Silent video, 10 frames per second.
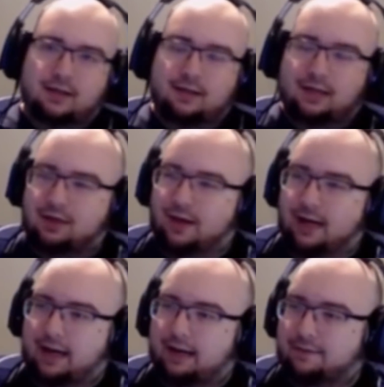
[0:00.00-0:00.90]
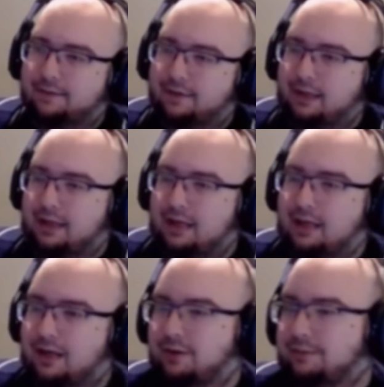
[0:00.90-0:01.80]
then you have,
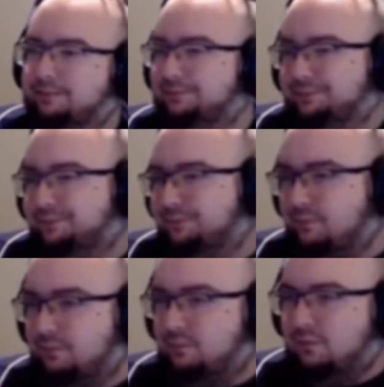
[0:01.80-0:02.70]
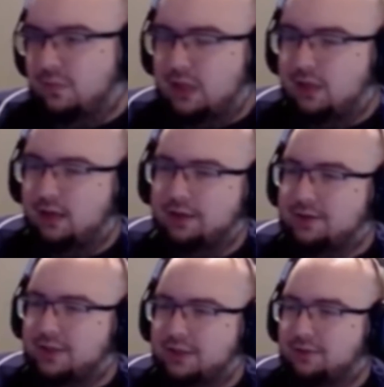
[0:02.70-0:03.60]
you know,
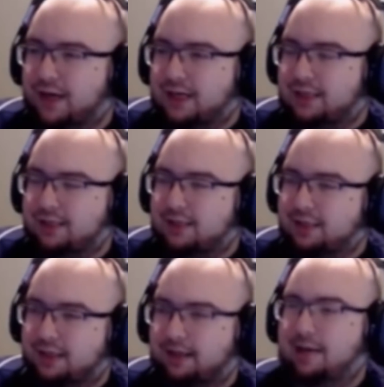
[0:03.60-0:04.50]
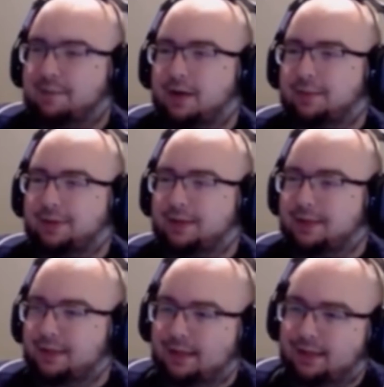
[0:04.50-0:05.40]
other situation that came up,
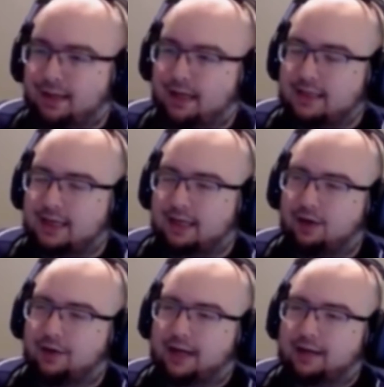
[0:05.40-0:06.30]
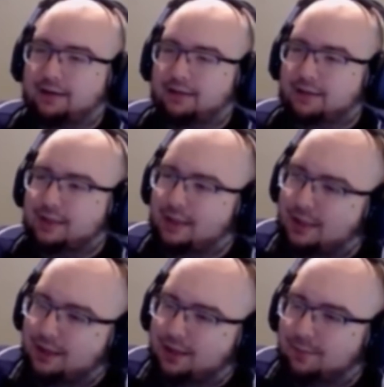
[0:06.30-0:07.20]
and it's like all that just
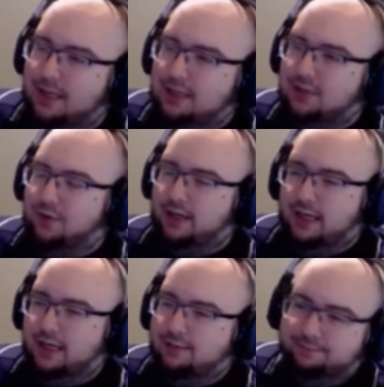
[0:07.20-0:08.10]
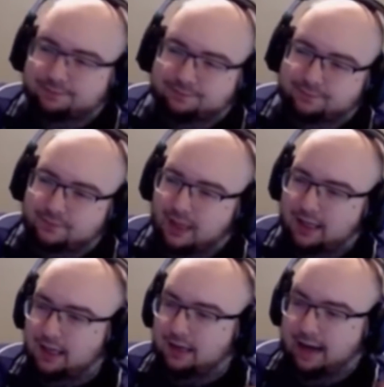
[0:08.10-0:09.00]
makes you want to eat.
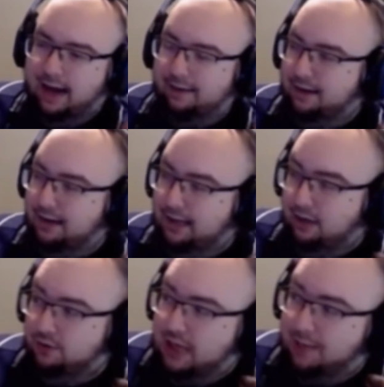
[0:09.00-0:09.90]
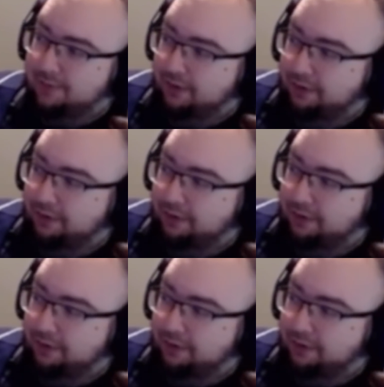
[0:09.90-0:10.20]
And then and on top of all